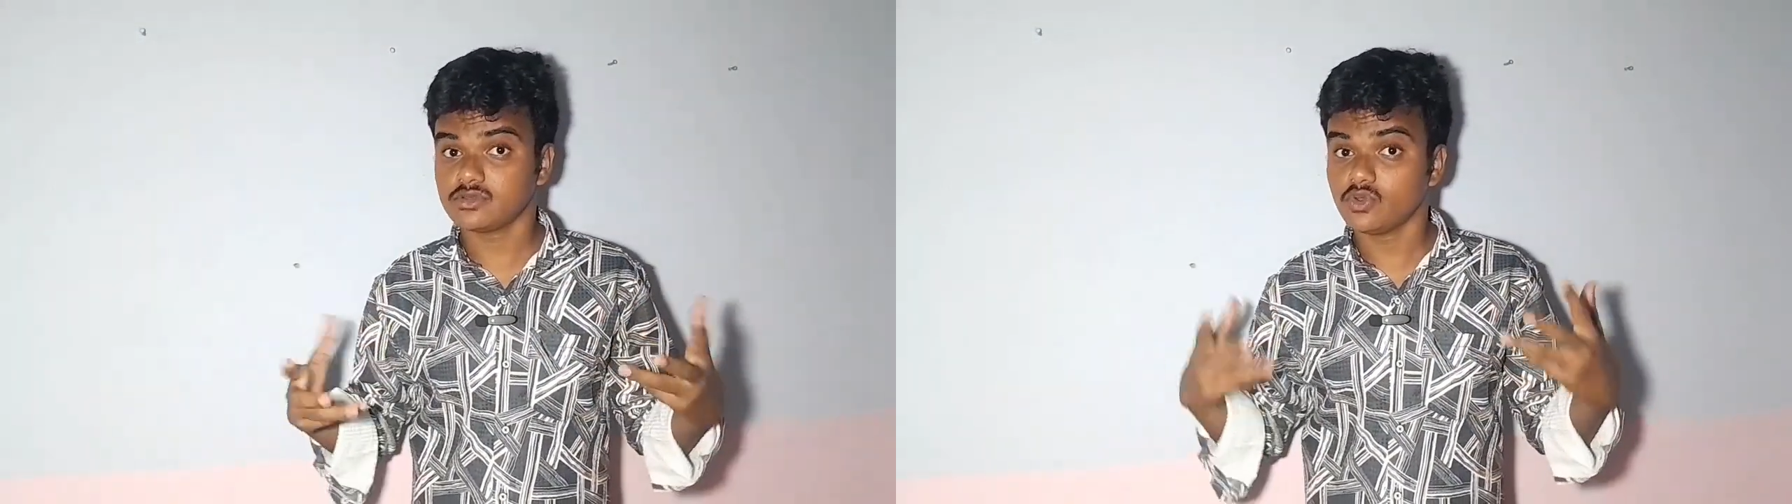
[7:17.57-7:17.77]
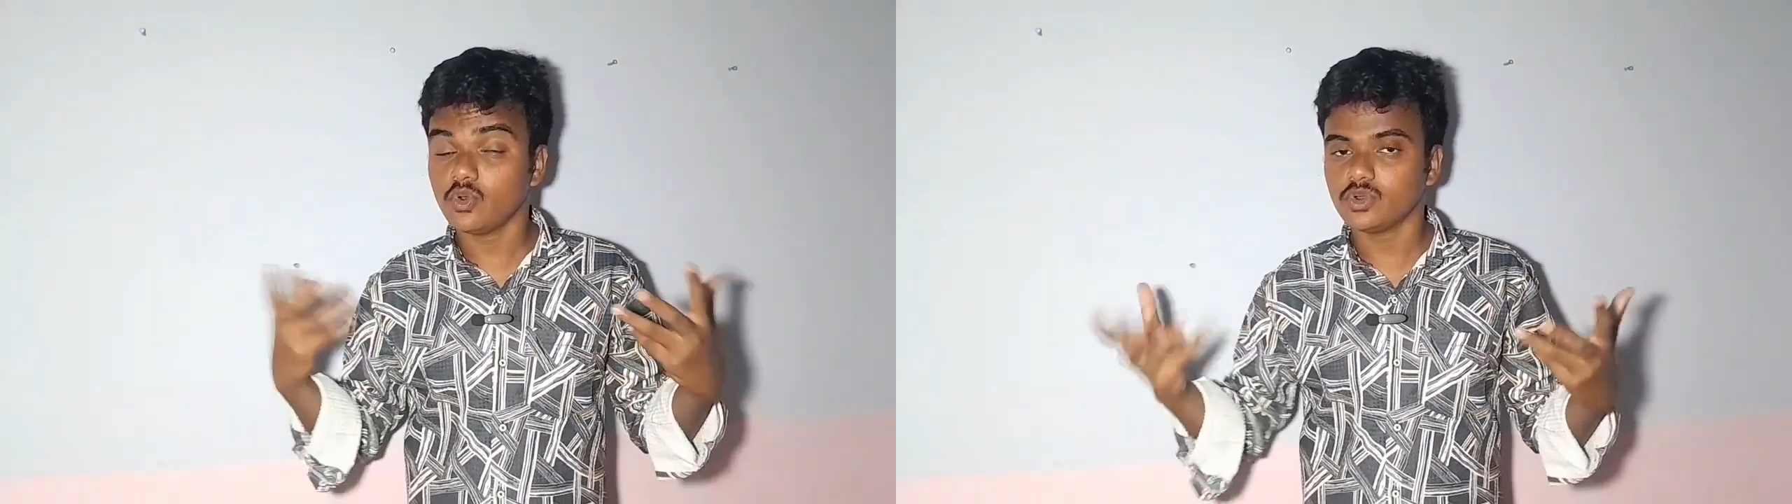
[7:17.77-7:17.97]

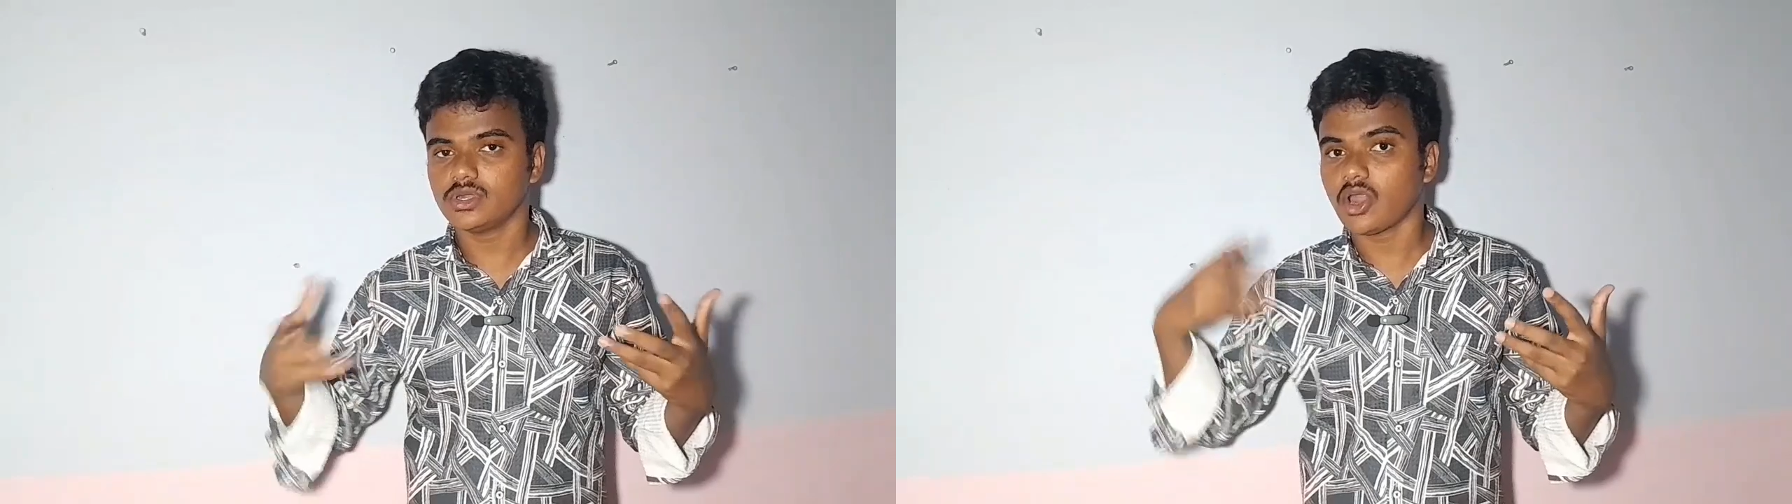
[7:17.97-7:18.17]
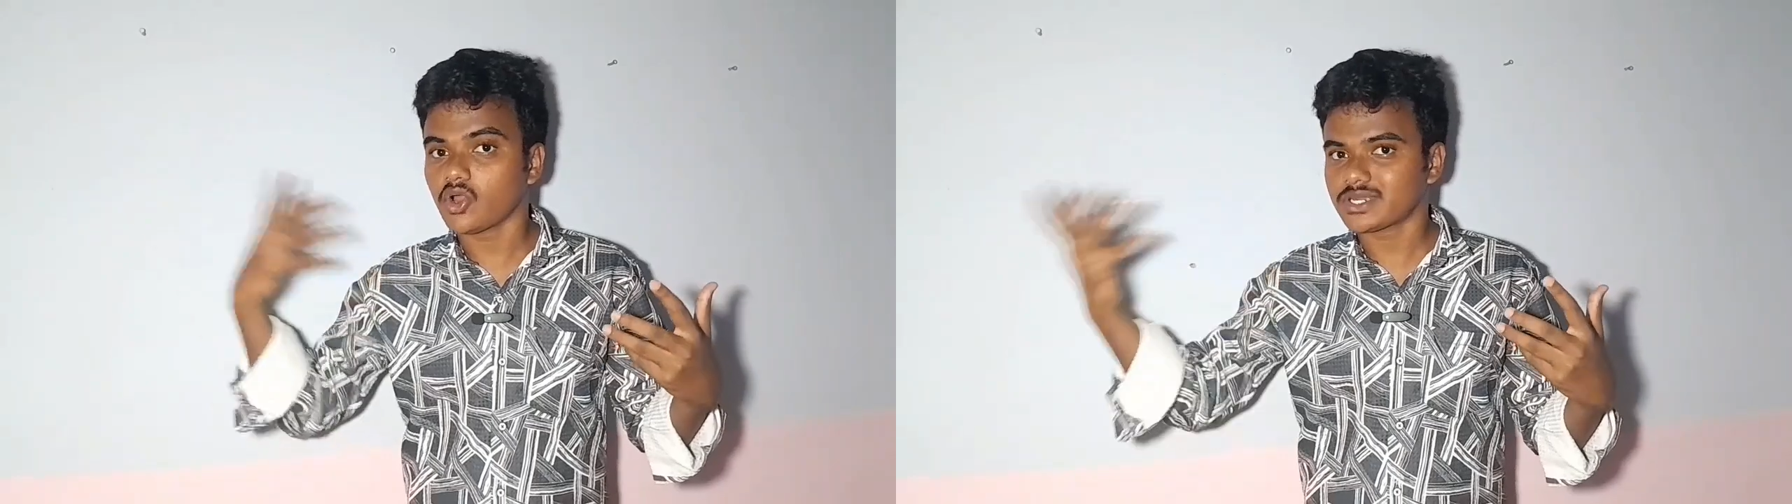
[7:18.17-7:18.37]

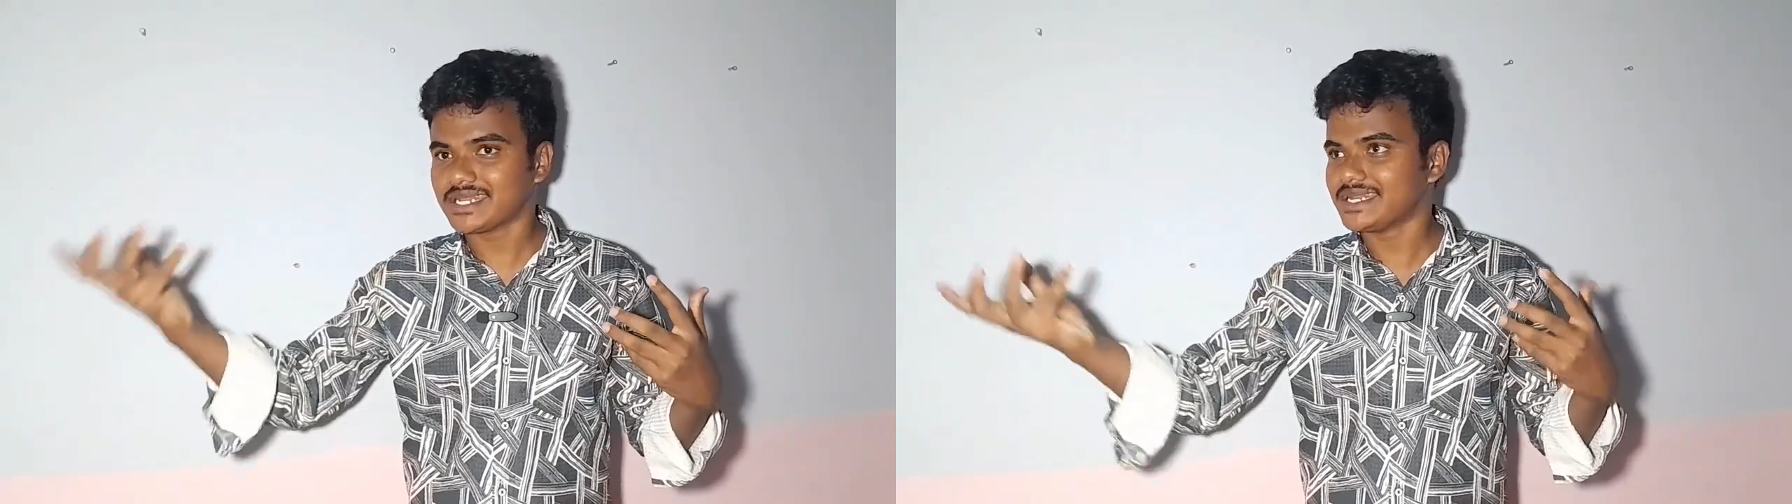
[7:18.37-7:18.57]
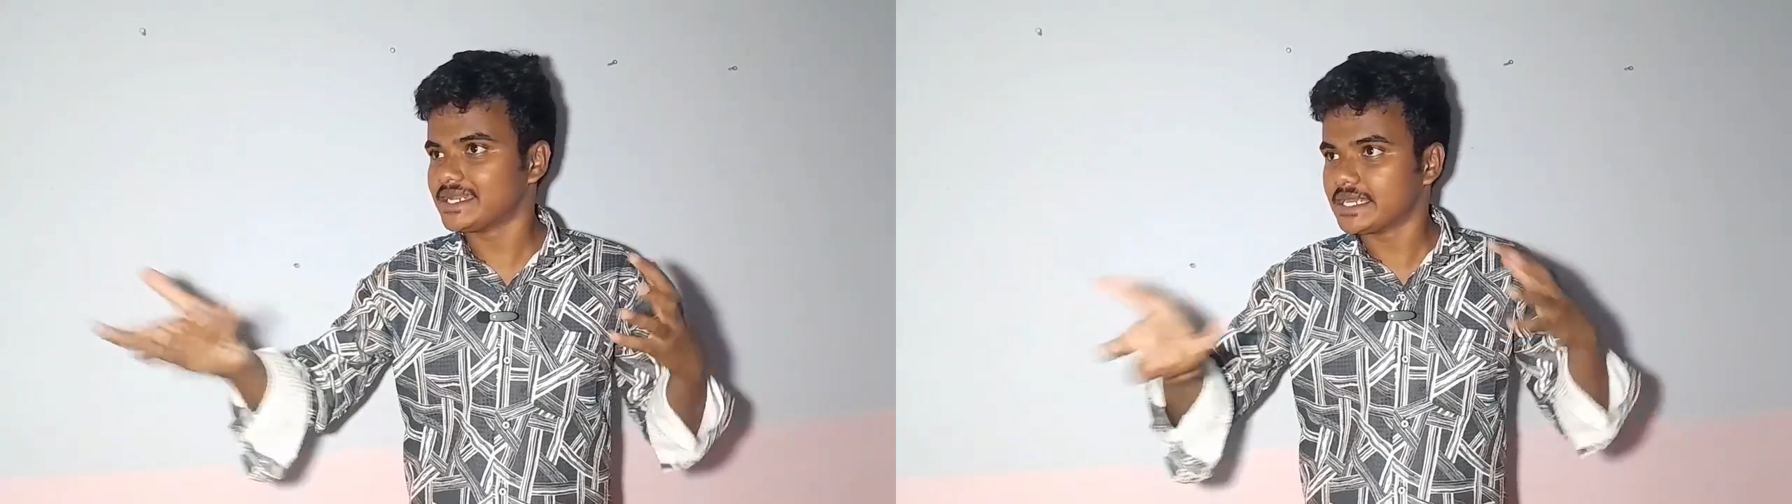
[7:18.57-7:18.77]
not
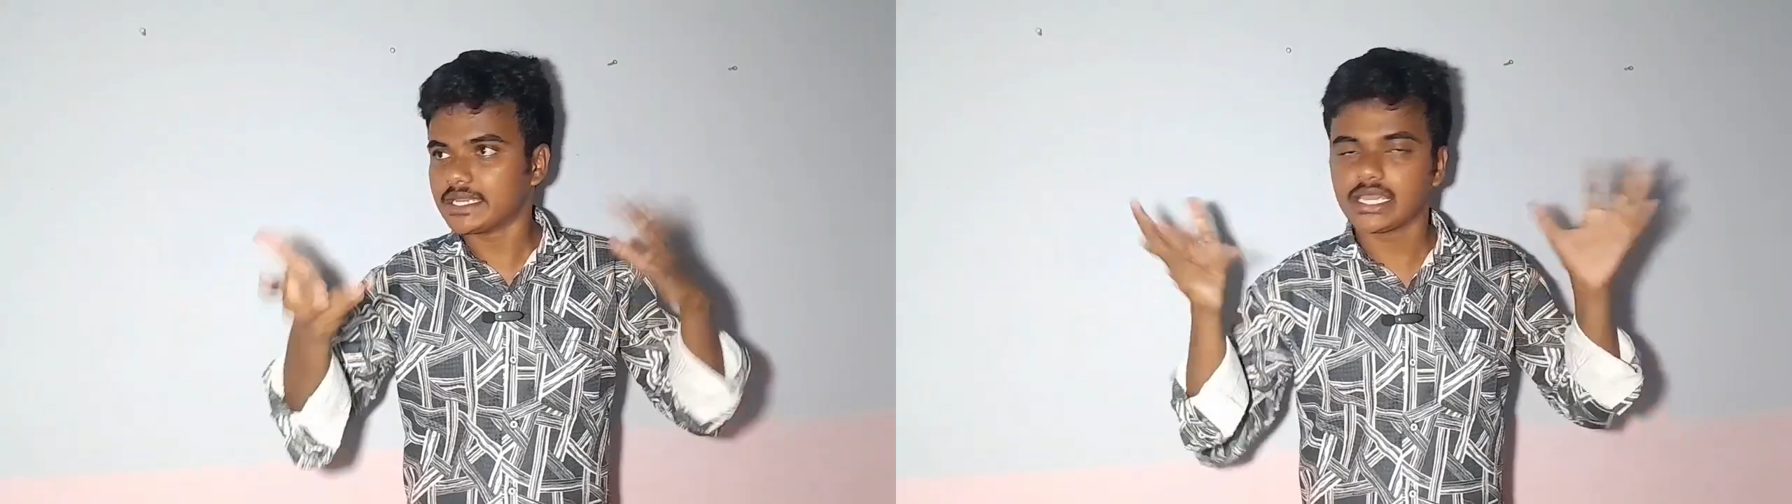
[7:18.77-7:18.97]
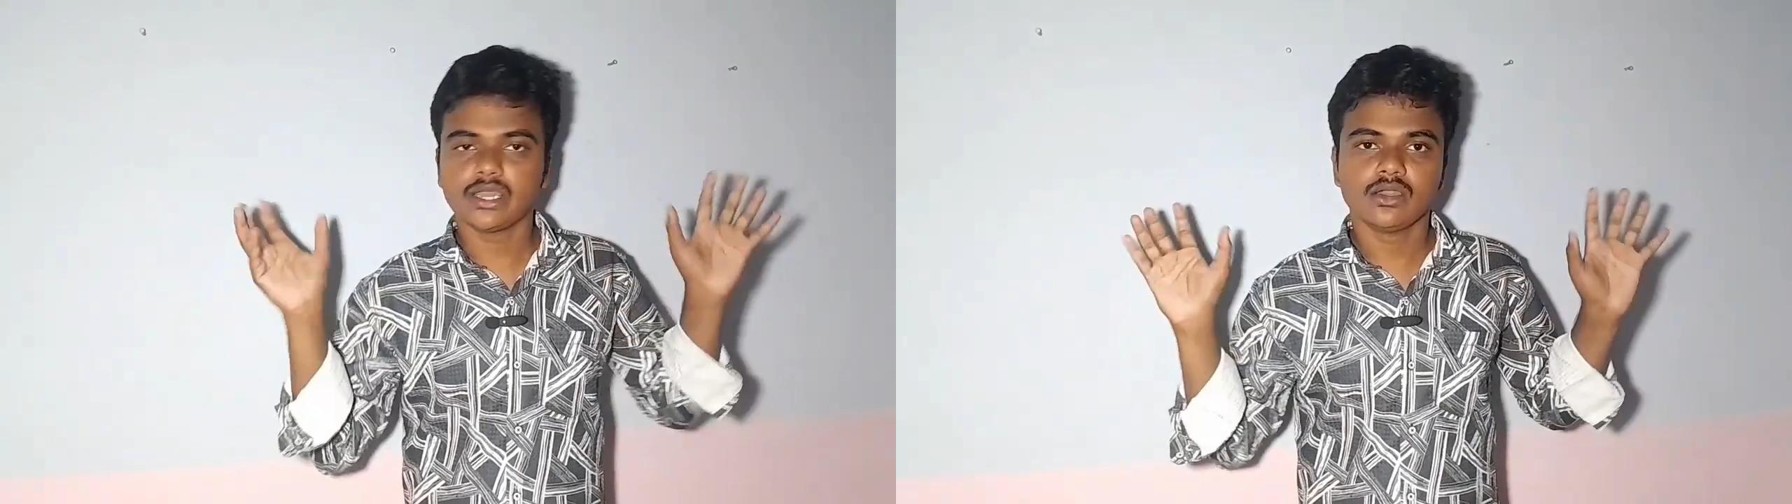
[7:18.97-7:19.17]
needed any